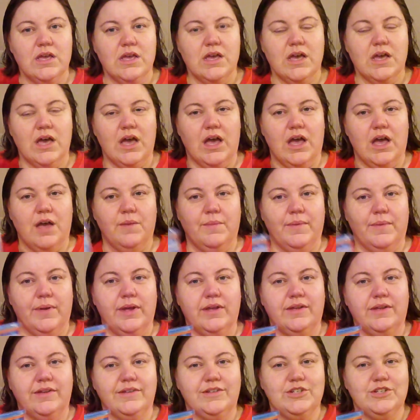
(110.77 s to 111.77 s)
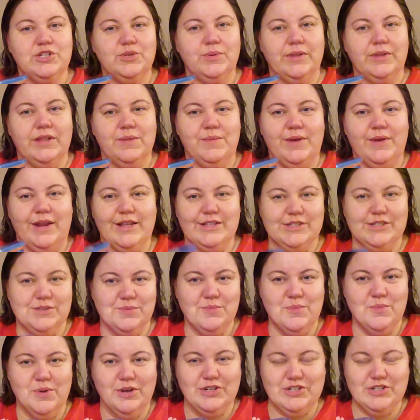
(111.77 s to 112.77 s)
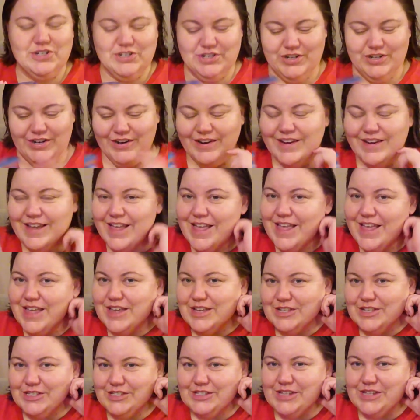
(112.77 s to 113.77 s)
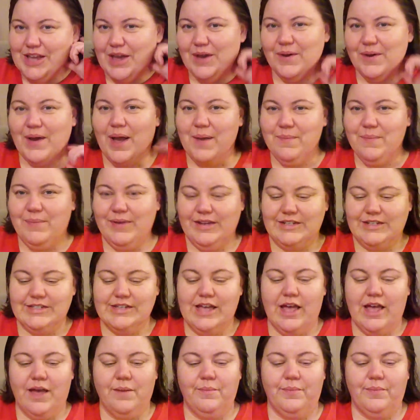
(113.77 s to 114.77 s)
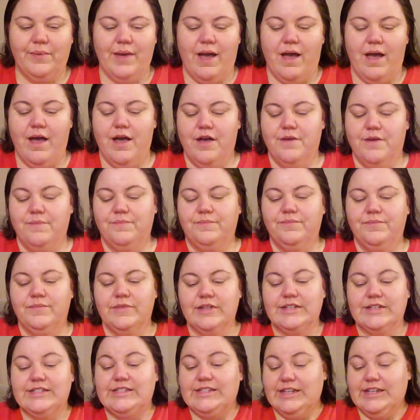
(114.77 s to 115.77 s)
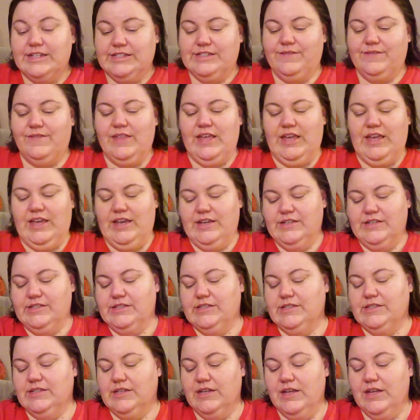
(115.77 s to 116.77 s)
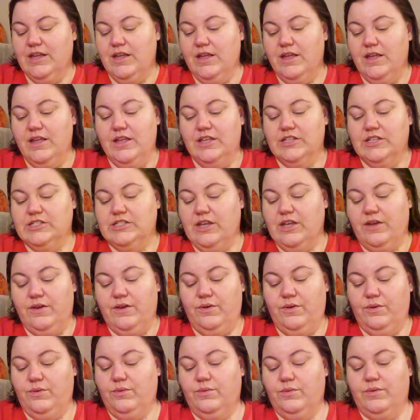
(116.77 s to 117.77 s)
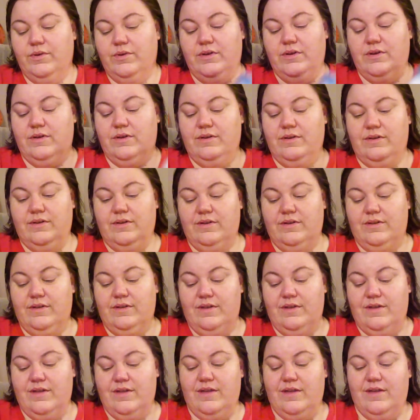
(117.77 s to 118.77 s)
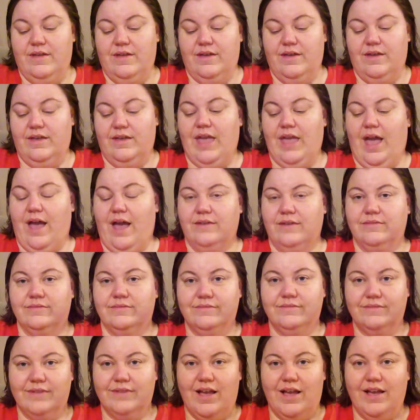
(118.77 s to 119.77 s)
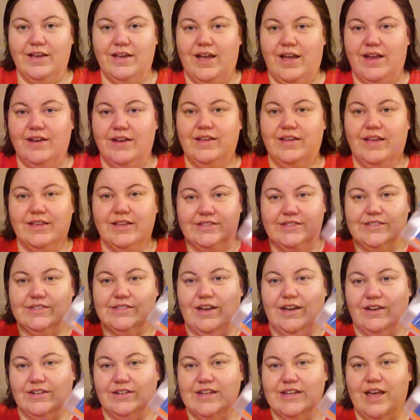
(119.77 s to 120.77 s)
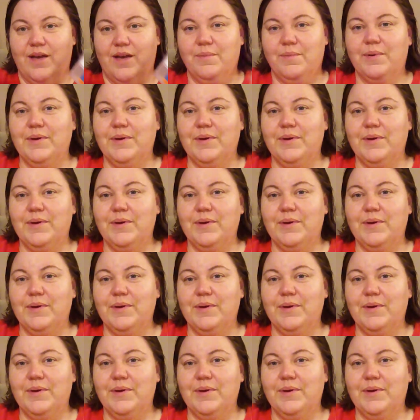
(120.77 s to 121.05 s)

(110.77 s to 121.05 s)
to eliminate some moisture. So I picked up 6 of these. So yeah, I stocked up.